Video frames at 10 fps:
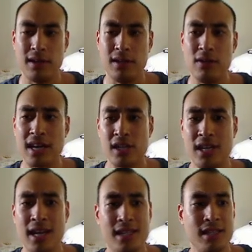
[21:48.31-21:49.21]
You actually
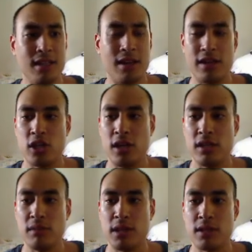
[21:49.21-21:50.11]
can't see a lot of the
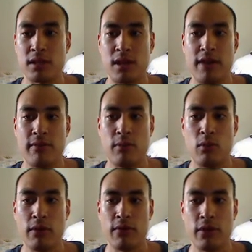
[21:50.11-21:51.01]
changes because a lot of them
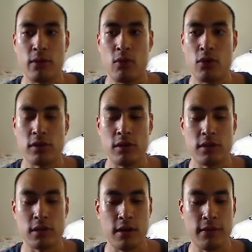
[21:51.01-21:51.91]
were for the Warzone
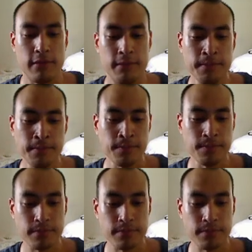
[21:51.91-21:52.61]
stuff.